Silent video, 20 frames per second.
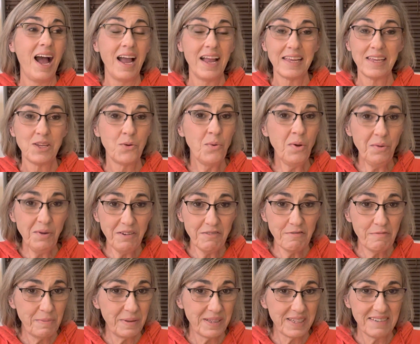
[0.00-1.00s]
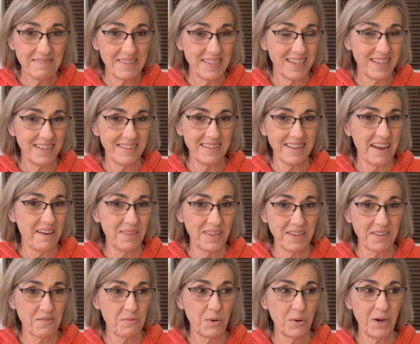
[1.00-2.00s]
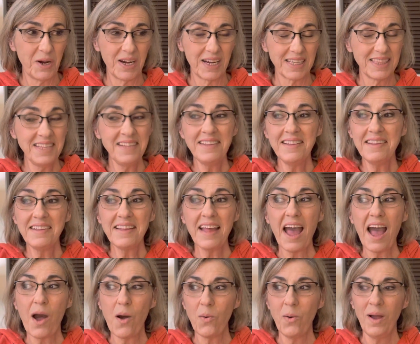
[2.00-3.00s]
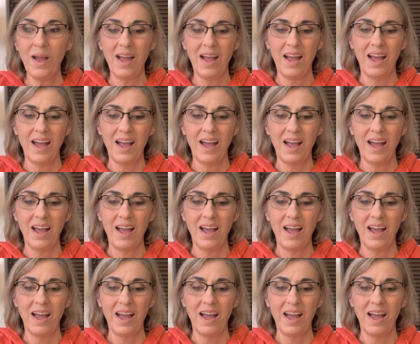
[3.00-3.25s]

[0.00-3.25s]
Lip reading: you won't even believe this, how things work. This is how